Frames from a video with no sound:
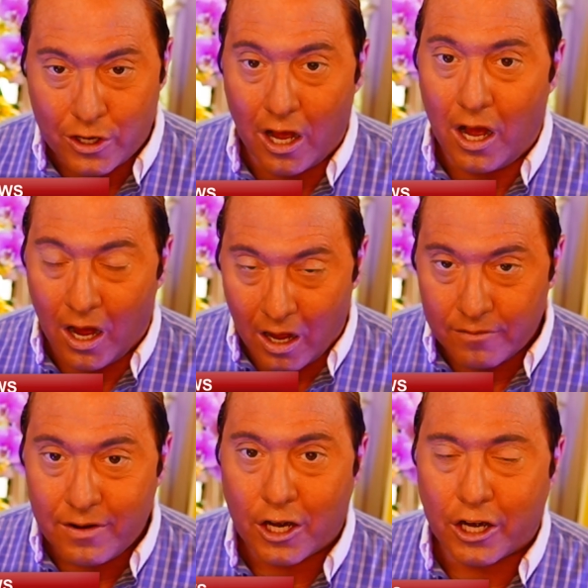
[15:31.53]
Out
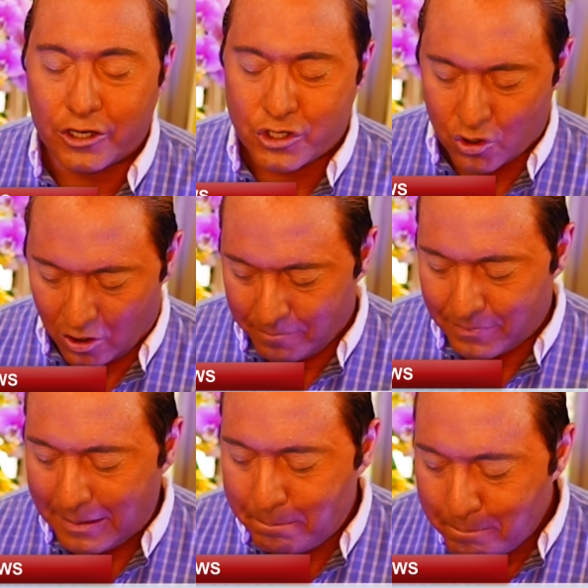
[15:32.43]
of
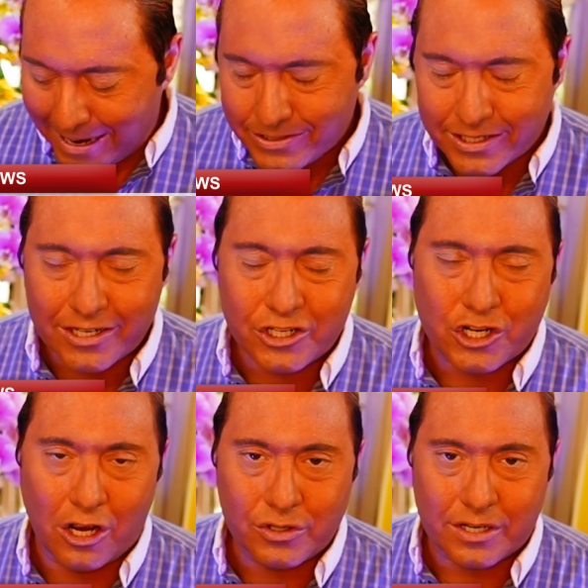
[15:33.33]
control. It
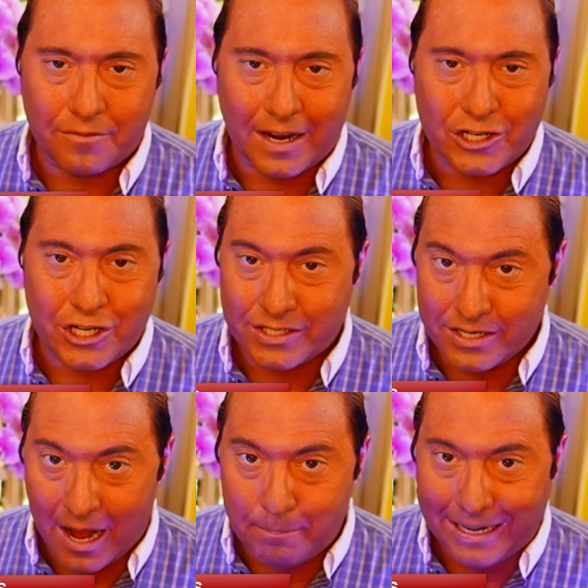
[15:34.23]
basically shows that
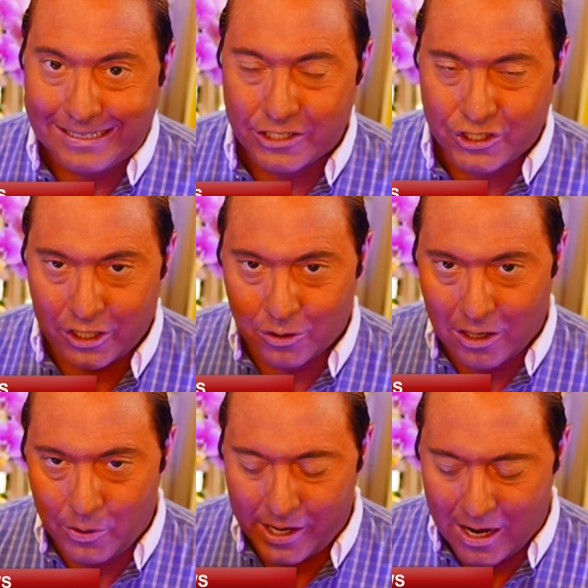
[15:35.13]
inflation has not peaked.
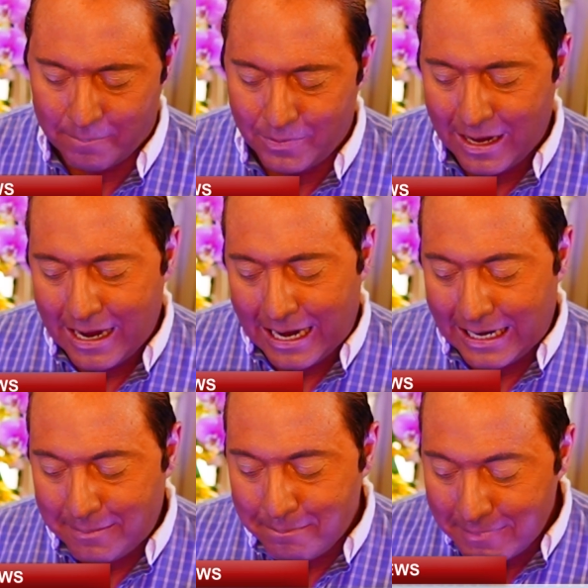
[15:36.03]
It's still going up.
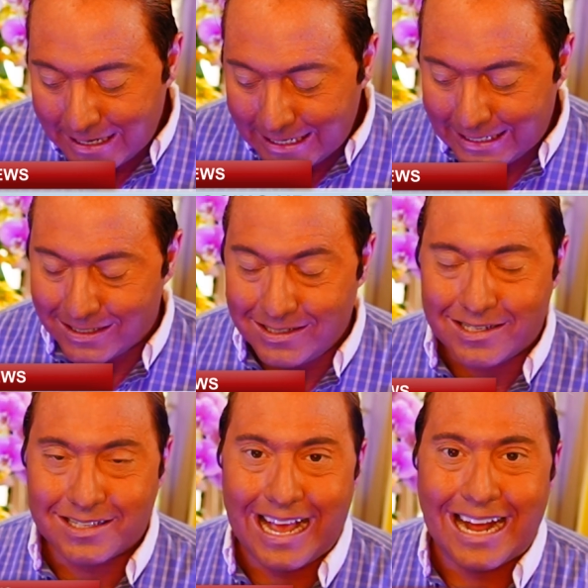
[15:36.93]
It
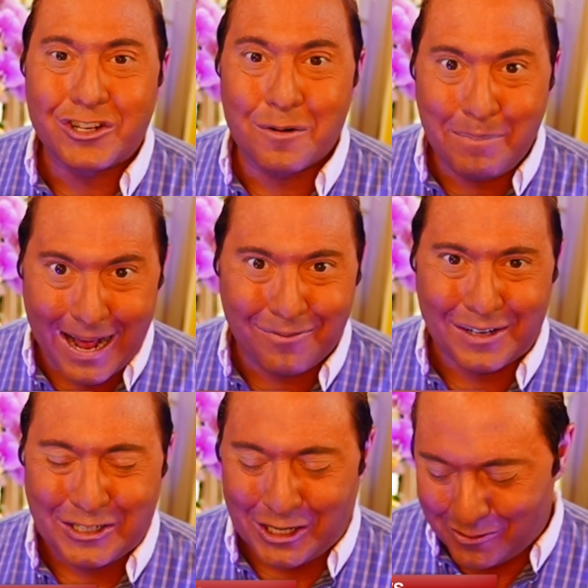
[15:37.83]
means that your
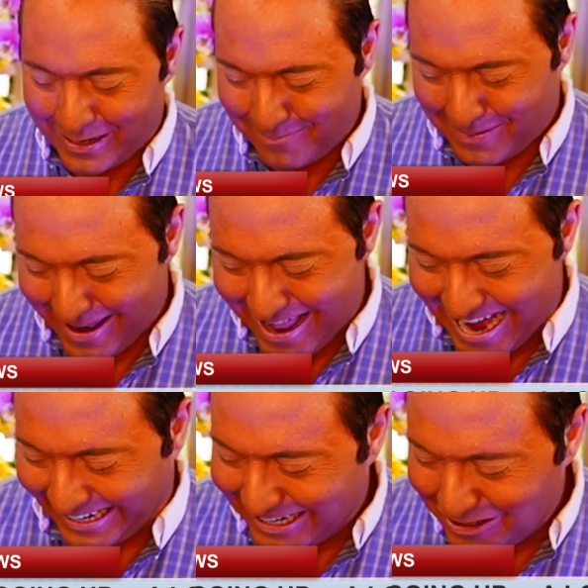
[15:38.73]
benefits are going
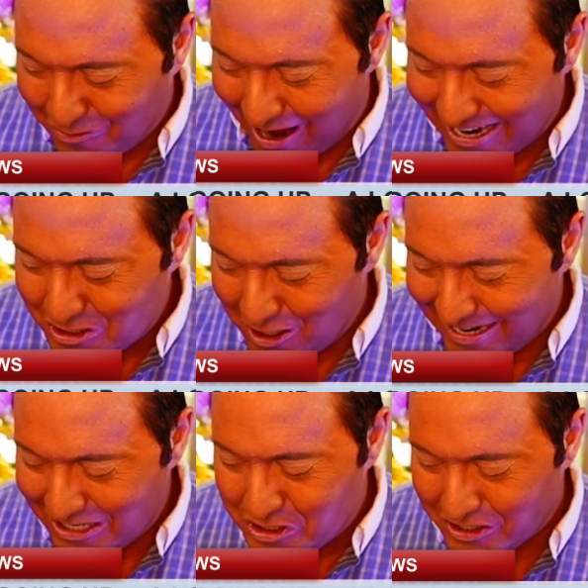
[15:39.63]
up a lot.
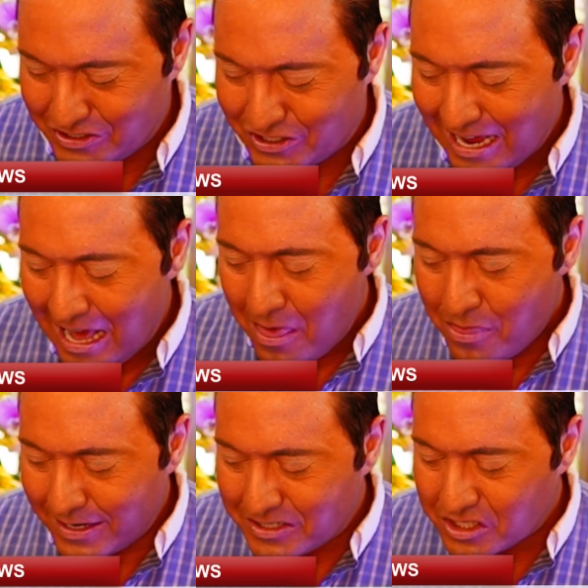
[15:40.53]
Congratulations.
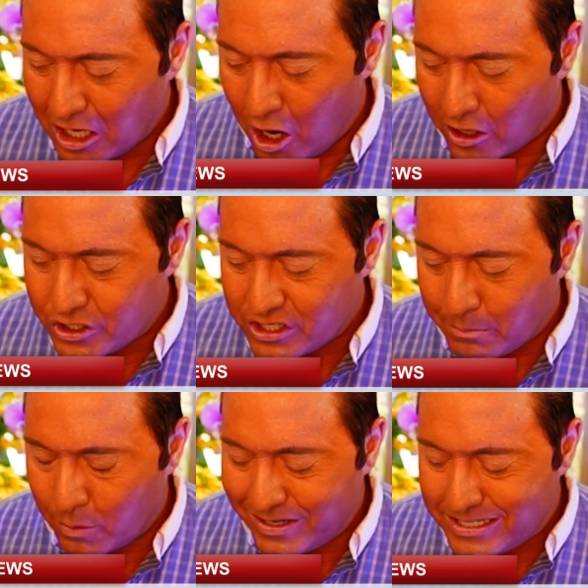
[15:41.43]
This is the
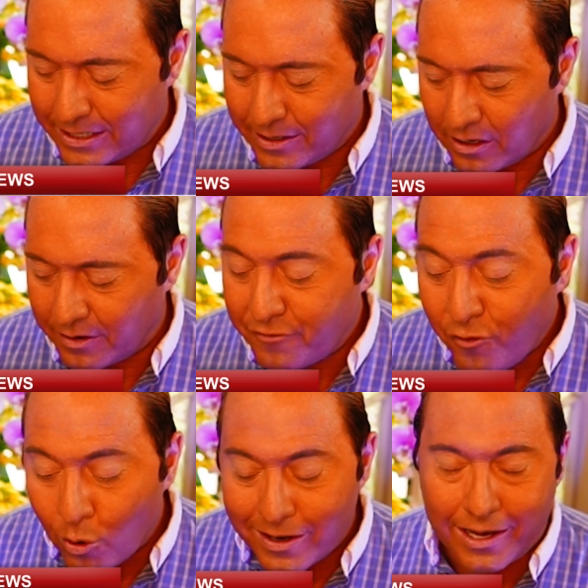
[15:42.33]
largest number we've seen
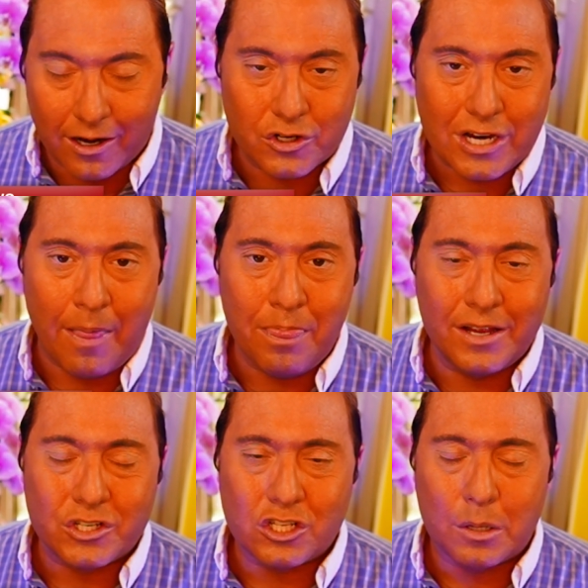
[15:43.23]
in nearly forty
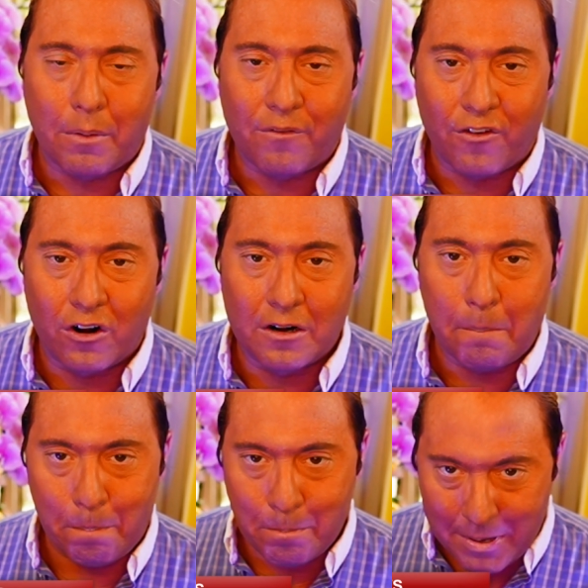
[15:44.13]
years, and this is the
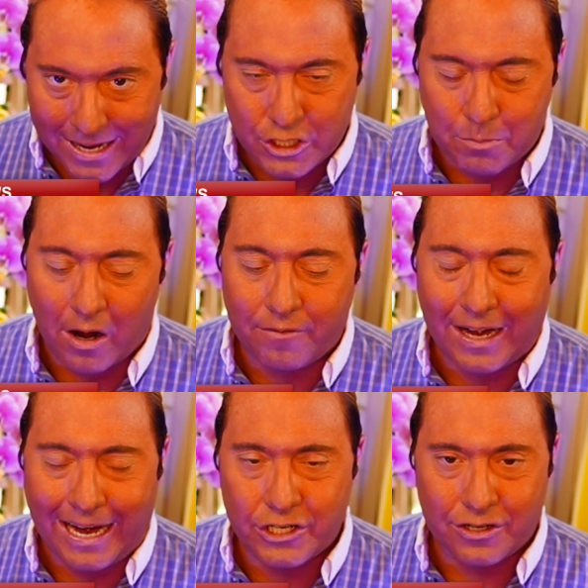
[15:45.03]
preferred
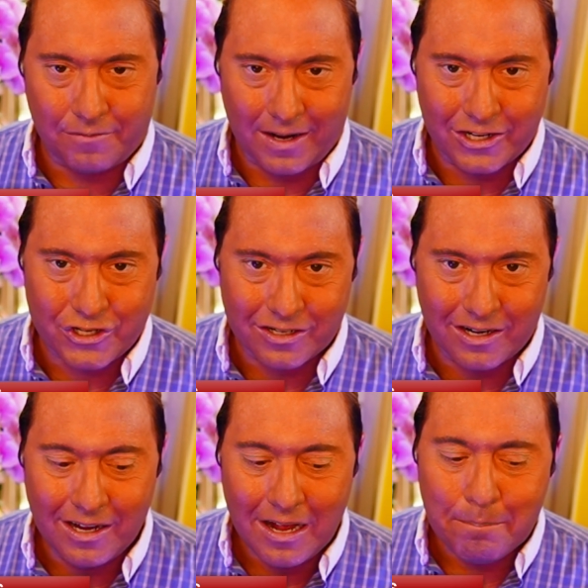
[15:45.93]
benchmark for gauging
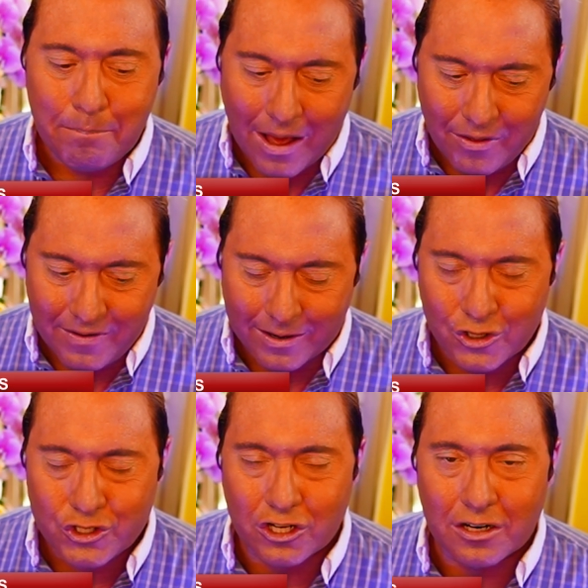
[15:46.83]
inflation
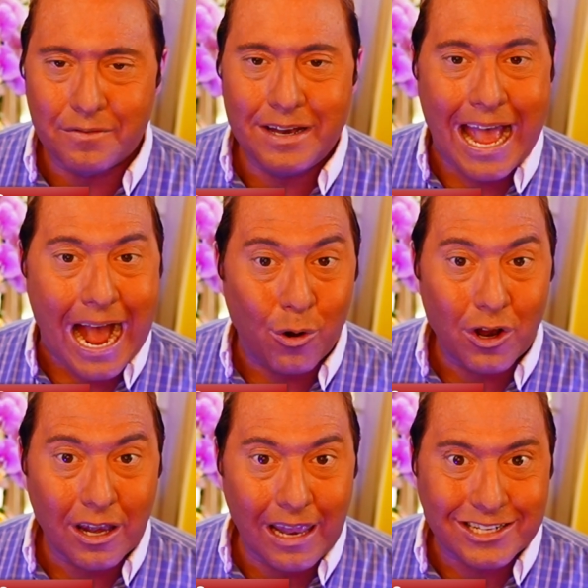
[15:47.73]
by the Federal Reserve.
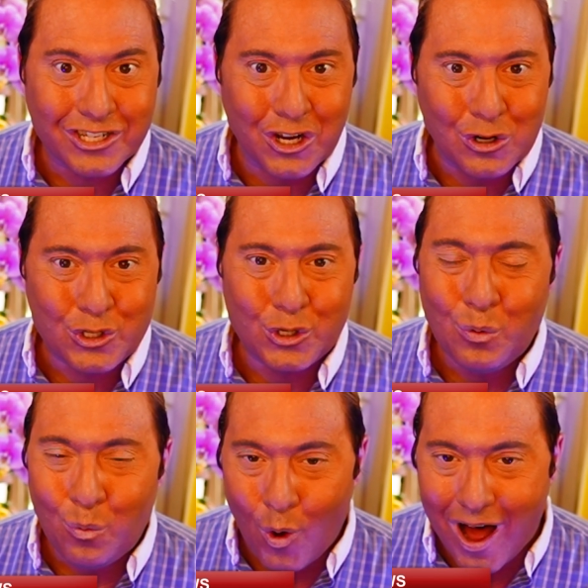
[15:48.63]
Now, let's
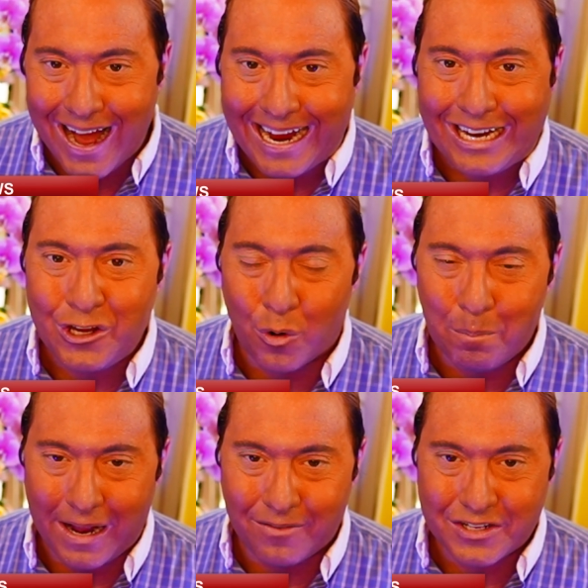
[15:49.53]
go to
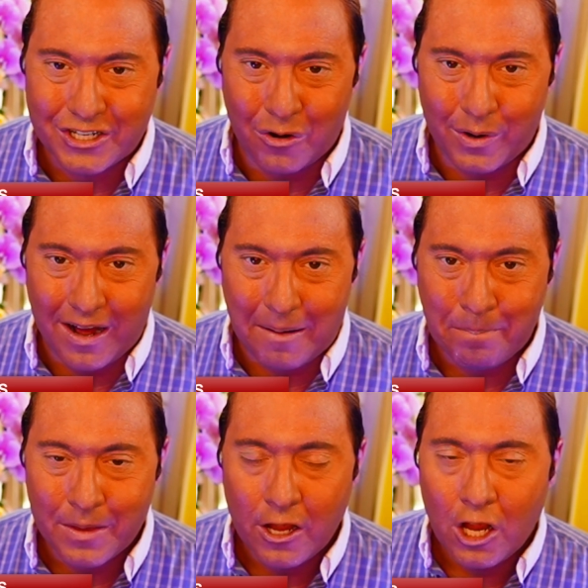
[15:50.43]
why your benefits are
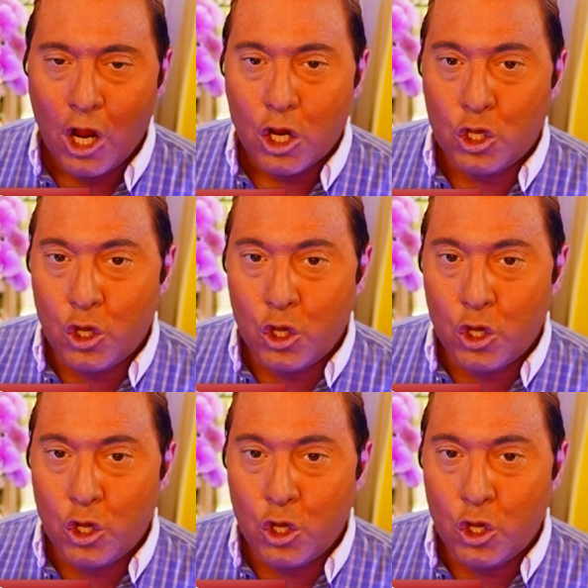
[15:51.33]
going up.